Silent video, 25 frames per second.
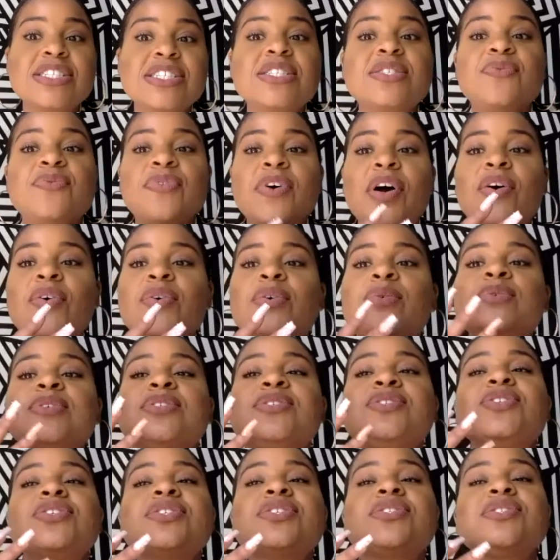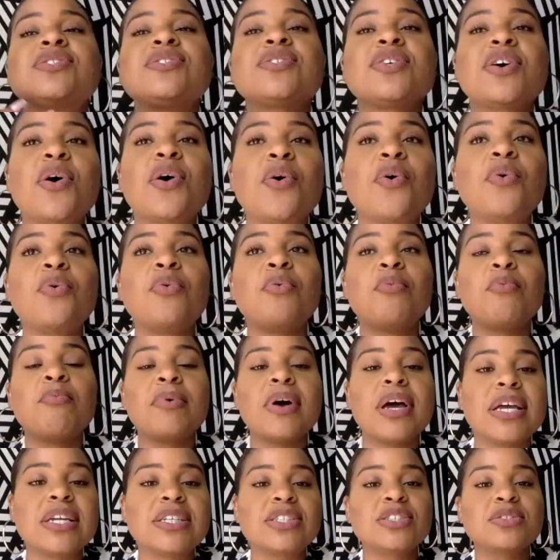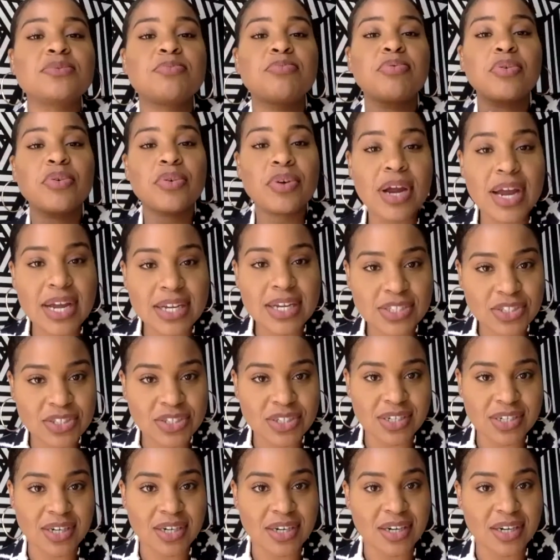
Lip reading: So it was just so much pressure.